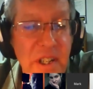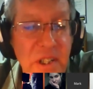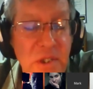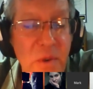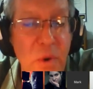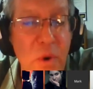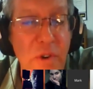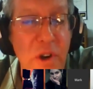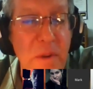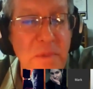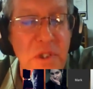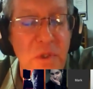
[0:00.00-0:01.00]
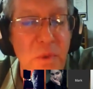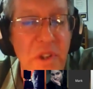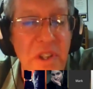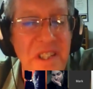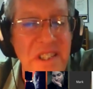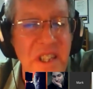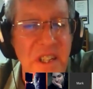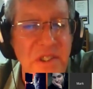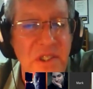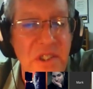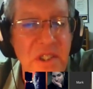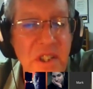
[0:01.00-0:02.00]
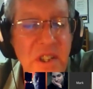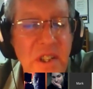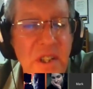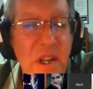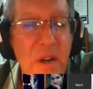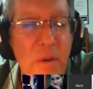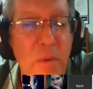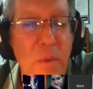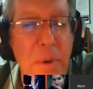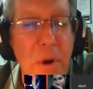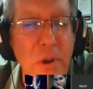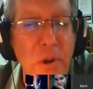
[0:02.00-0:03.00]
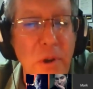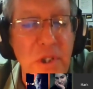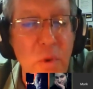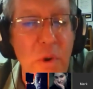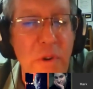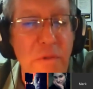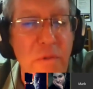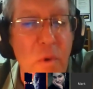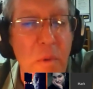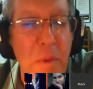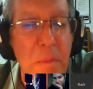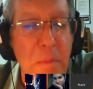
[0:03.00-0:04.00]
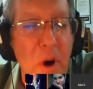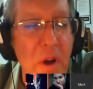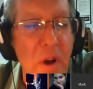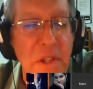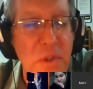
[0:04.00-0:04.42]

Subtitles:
So it overcomes this really intense repulsion in order to form the bond.